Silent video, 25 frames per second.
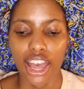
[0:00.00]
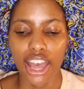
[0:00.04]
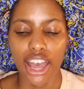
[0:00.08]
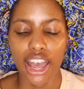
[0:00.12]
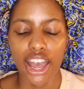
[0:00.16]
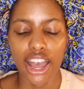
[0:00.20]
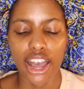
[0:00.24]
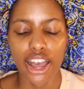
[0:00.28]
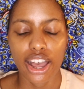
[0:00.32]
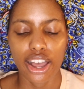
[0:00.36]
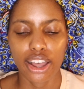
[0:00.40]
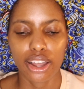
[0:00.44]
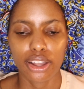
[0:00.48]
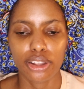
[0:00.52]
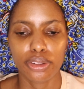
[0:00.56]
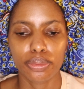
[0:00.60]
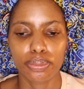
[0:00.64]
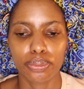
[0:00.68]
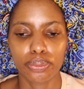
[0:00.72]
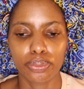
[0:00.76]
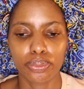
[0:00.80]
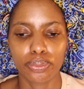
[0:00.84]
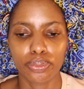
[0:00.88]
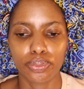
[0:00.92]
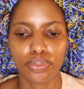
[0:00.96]

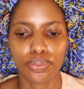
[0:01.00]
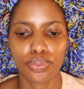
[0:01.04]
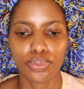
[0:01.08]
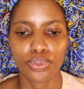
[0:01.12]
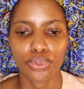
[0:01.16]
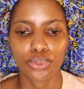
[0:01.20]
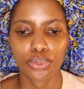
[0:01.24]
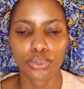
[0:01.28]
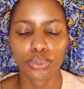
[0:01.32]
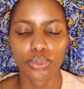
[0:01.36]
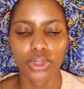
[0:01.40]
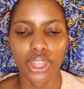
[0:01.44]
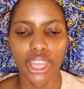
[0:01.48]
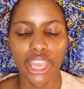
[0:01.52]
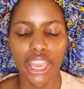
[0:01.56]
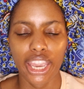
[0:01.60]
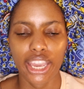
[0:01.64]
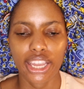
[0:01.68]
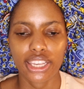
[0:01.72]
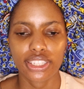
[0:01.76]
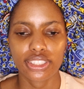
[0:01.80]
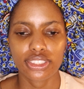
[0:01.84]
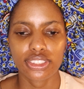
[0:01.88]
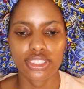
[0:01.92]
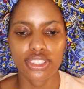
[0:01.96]

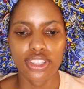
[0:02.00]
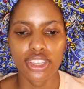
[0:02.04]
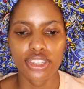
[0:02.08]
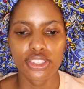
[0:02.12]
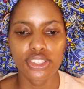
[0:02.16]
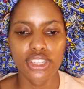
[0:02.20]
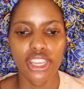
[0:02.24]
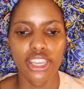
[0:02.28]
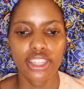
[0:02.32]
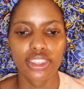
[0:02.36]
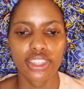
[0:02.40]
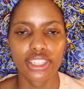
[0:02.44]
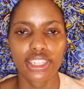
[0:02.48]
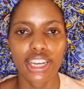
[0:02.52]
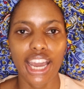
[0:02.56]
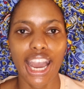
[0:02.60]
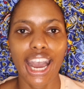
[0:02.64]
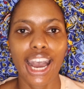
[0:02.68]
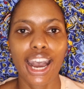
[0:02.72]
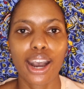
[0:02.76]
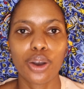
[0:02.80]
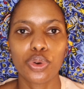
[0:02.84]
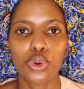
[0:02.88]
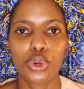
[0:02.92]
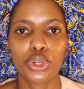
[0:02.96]
And they're saying that
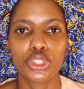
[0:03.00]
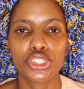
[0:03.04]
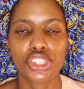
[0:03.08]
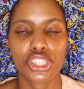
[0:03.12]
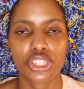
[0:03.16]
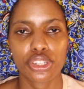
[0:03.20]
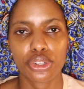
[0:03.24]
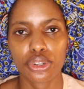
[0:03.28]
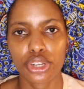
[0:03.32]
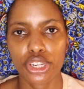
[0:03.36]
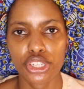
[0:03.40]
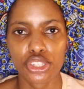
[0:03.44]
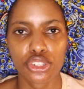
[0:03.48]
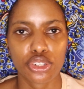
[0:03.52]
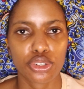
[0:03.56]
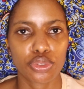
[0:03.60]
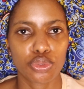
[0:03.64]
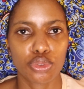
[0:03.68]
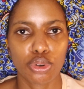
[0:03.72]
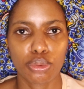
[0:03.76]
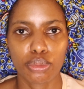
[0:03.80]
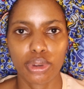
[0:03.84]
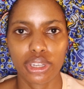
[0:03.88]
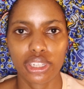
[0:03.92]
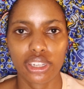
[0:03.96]
our generation of
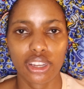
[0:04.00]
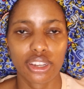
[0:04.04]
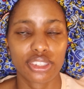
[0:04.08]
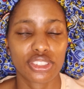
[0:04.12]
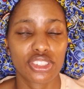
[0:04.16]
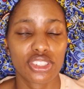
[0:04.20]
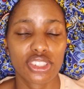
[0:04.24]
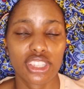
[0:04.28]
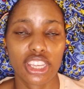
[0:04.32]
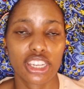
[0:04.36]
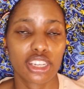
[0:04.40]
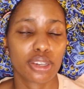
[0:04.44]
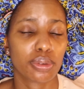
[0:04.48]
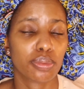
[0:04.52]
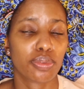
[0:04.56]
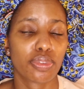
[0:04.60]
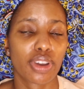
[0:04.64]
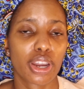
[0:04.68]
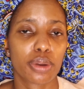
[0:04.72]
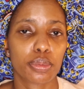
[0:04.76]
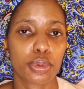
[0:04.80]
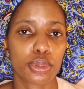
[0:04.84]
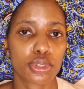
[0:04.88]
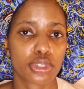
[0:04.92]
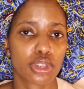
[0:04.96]
women are just getting
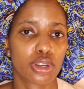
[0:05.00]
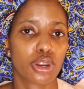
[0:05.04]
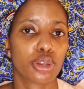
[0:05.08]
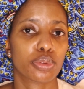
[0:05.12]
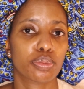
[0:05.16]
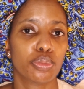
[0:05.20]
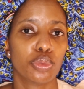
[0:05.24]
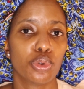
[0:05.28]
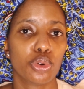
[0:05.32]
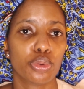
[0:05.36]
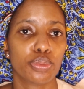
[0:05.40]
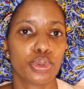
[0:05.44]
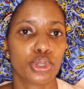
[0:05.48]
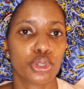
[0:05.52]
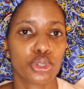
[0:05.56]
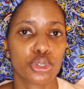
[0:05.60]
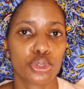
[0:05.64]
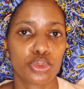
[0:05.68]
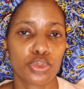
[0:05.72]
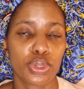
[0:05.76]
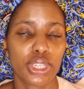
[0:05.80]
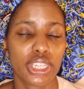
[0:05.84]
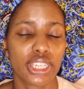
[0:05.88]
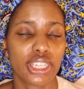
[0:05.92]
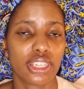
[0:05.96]
fibroids a lot more because
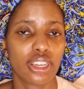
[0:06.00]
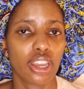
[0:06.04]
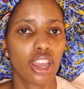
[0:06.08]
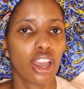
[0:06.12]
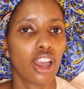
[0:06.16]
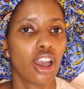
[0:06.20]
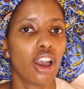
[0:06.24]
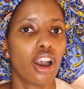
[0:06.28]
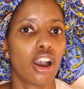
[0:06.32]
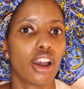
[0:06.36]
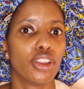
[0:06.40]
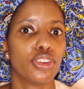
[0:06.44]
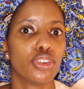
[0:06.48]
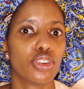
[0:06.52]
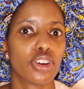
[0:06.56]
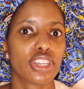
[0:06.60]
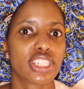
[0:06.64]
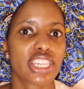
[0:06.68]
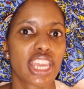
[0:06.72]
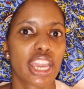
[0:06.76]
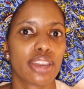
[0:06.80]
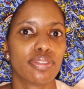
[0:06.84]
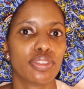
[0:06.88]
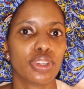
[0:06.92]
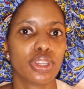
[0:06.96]
we are not
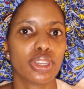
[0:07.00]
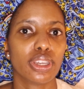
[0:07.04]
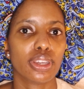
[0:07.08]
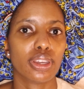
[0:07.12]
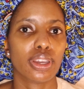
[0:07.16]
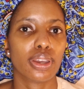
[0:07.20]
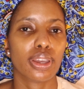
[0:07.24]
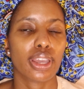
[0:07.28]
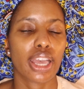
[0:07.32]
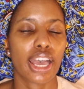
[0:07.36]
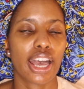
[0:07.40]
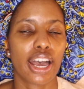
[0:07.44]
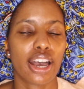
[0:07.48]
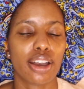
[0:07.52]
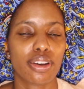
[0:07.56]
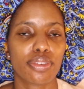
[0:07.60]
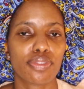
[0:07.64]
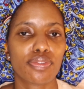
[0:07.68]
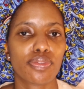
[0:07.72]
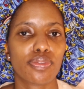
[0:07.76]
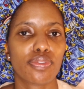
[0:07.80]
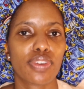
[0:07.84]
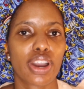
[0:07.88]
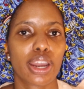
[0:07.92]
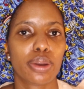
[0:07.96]
having
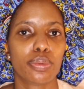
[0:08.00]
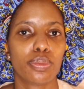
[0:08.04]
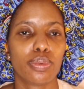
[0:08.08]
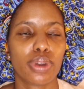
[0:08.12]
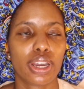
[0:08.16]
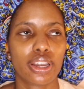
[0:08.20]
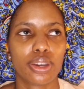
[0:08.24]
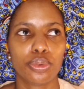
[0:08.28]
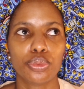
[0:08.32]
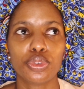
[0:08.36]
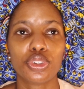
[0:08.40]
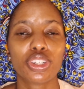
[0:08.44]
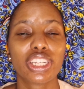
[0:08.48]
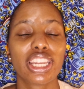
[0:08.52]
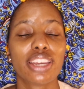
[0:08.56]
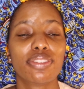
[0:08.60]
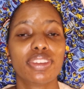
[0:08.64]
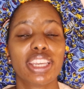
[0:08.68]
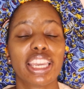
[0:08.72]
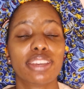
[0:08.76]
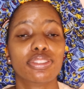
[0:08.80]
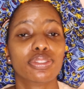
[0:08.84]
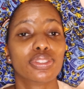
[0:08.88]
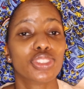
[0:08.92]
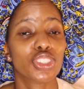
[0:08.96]
not
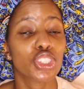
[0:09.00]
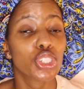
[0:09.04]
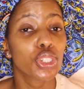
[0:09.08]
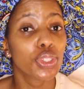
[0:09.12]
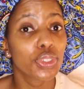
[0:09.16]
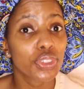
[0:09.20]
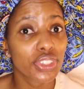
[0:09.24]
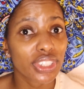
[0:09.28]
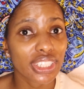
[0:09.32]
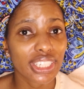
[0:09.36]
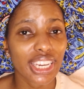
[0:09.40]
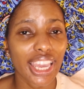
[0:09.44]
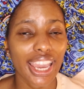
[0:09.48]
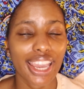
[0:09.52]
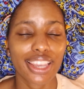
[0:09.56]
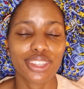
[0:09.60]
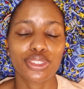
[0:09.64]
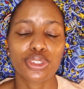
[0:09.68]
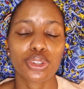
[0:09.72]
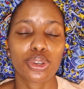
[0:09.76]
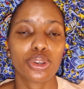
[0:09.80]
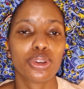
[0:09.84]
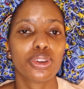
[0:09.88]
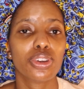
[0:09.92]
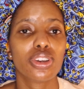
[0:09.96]
having children
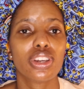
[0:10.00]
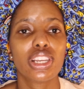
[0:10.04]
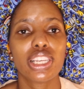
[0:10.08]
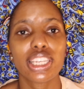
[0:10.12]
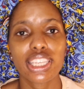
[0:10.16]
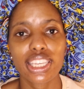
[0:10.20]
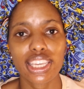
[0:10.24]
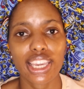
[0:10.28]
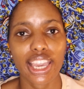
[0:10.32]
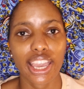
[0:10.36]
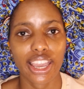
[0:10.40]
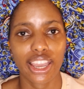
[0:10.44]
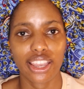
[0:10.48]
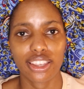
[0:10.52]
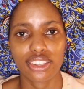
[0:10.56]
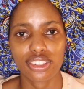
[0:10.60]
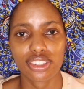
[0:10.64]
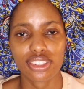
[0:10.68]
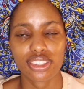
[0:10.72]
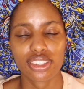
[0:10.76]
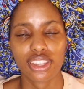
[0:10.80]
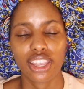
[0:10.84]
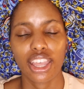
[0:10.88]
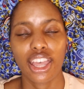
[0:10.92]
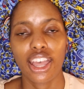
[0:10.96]
as early
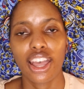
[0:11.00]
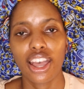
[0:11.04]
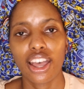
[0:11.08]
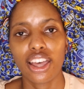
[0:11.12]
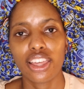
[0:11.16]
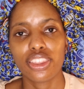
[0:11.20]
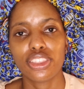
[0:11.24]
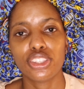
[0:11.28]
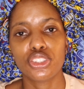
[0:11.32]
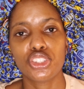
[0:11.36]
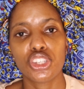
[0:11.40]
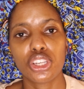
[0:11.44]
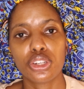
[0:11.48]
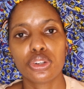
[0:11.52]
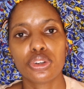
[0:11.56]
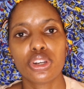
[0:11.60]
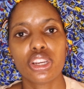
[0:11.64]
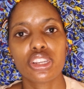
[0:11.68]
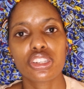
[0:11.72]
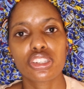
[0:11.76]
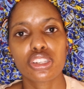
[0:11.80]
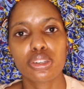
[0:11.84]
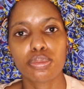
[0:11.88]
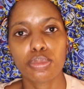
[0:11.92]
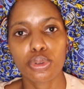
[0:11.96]
as the
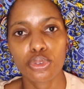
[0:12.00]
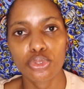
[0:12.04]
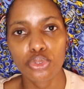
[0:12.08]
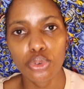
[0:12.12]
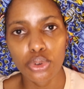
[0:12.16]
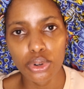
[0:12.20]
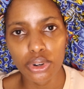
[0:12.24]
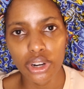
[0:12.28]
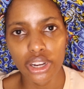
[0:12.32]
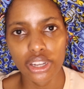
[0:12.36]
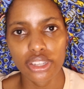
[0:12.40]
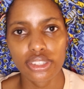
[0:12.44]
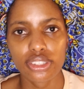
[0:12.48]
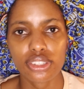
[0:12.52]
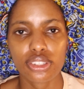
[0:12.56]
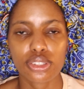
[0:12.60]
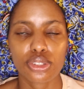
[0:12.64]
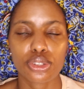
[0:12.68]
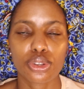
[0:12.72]
generation before us.